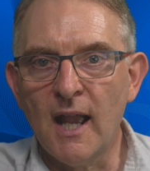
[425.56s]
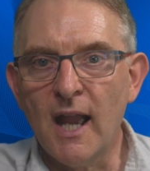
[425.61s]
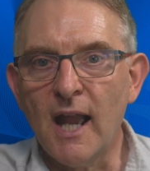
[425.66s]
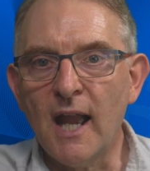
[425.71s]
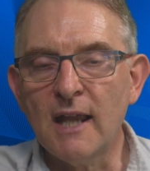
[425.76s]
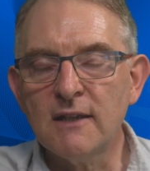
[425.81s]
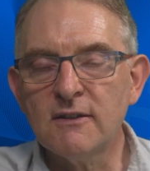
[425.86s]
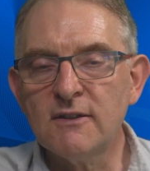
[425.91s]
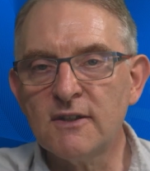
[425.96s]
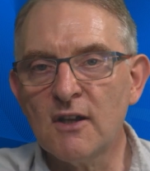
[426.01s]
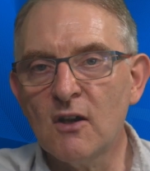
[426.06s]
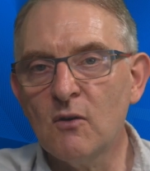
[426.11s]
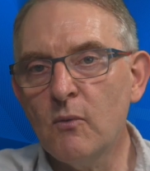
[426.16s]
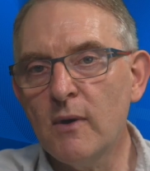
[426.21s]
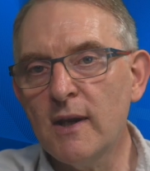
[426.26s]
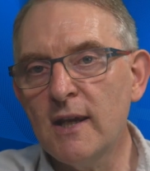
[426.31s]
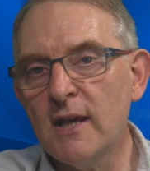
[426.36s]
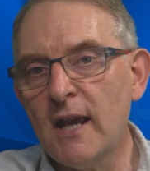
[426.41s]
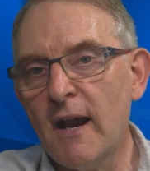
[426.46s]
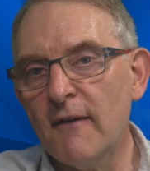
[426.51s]
And so
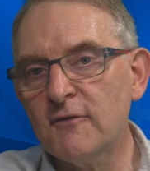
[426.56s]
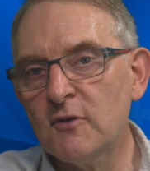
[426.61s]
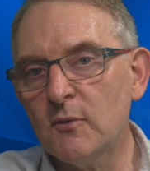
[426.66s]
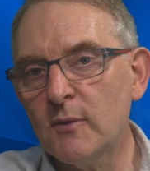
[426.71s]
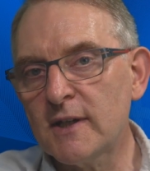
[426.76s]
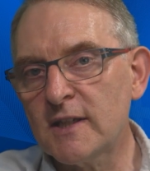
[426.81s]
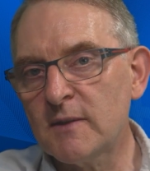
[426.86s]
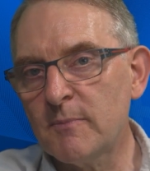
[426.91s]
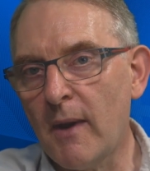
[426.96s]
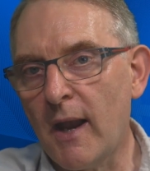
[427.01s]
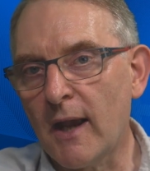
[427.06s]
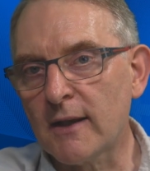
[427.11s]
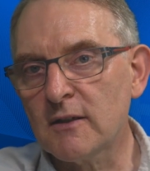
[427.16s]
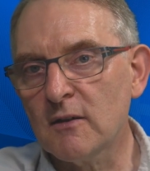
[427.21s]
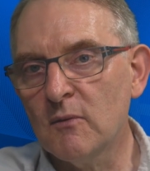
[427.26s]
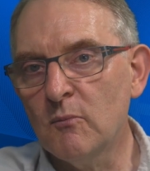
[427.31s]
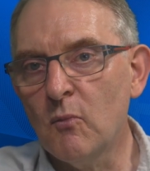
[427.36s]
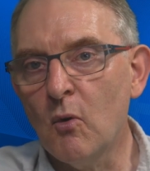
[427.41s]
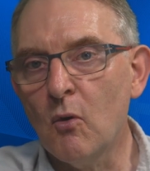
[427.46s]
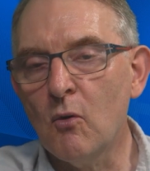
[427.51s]
we have to expect
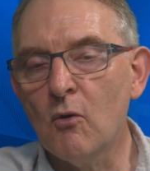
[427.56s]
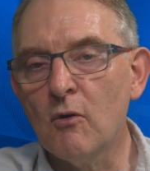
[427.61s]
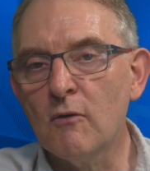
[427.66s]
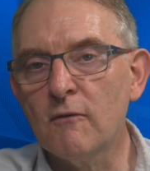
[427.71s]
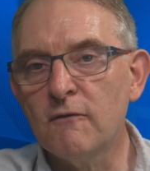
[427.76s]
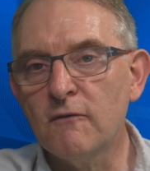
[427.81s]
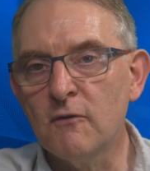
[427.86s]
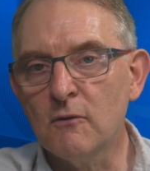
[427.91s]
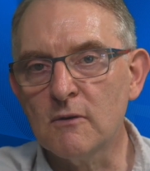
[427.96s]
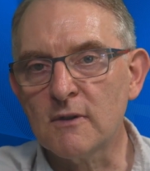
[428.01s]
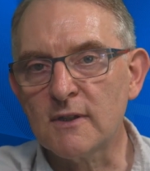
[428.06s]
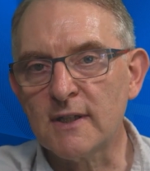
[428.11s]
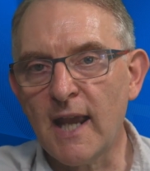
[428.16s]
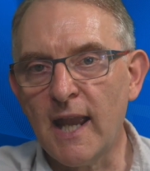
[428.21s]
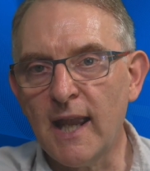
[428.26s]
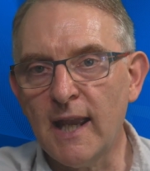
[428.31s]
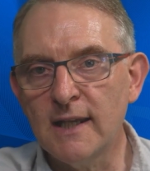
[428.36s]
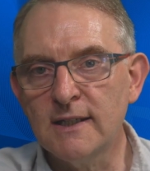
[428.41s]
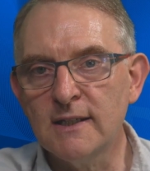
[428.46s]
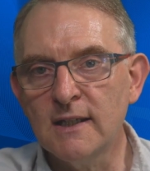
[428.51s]
more falls
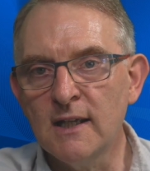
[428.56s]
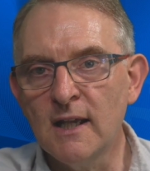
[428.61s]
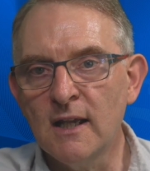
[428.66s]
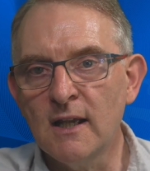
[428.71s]
ahead.